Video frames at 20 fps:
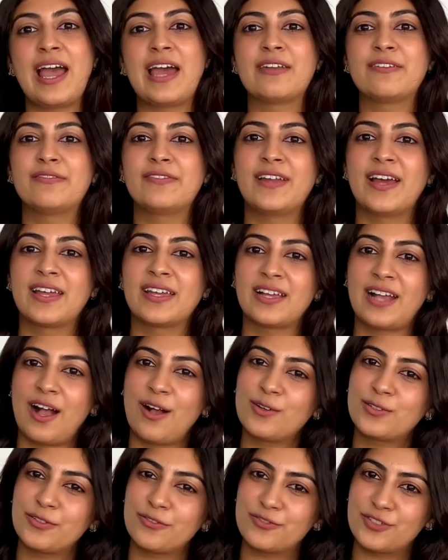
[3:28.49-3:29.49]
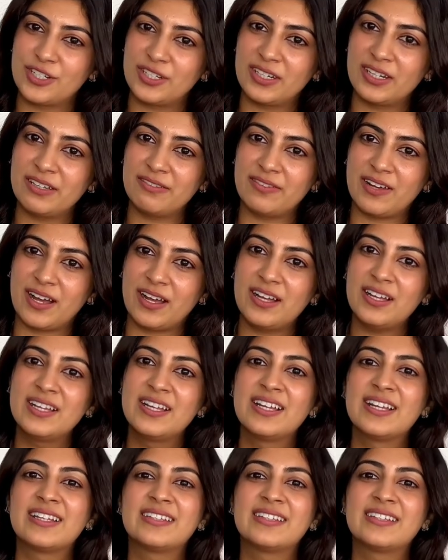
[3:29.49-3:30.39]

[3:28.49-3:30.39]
and flying out of Geneva,